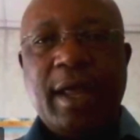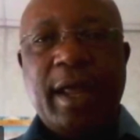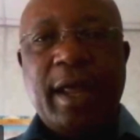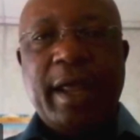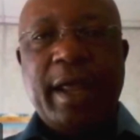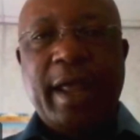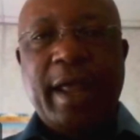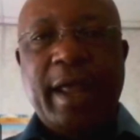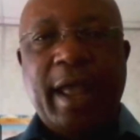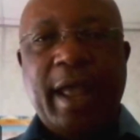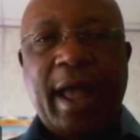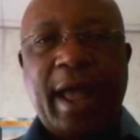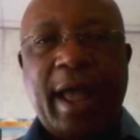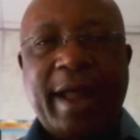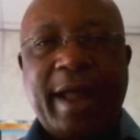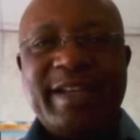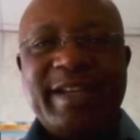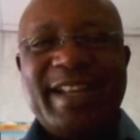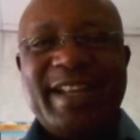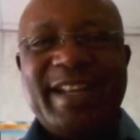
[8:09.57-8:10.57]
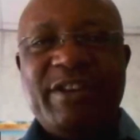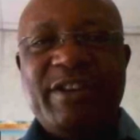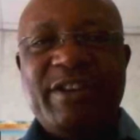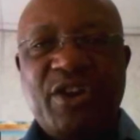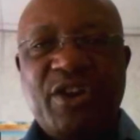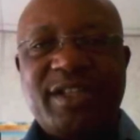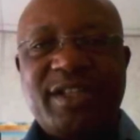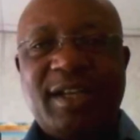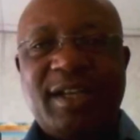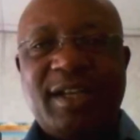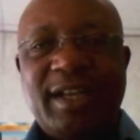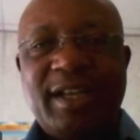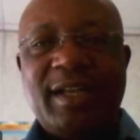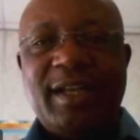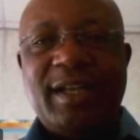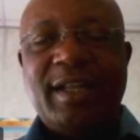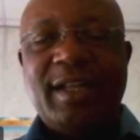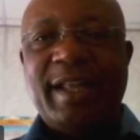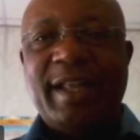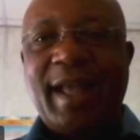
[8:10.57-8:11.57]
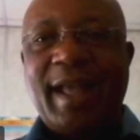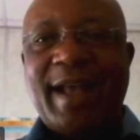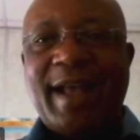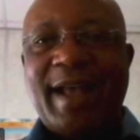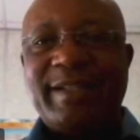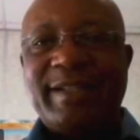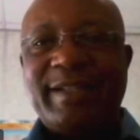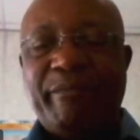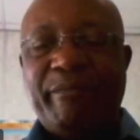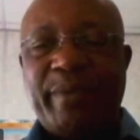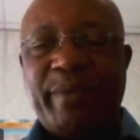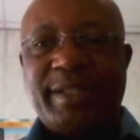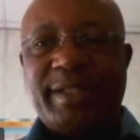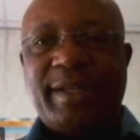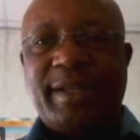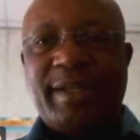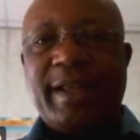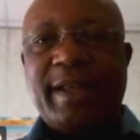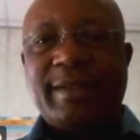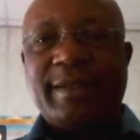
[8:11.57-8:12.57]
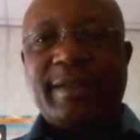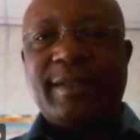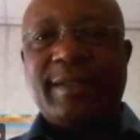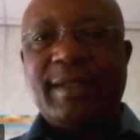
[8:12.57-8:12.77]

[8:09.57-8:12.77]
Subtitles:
and not really as a business.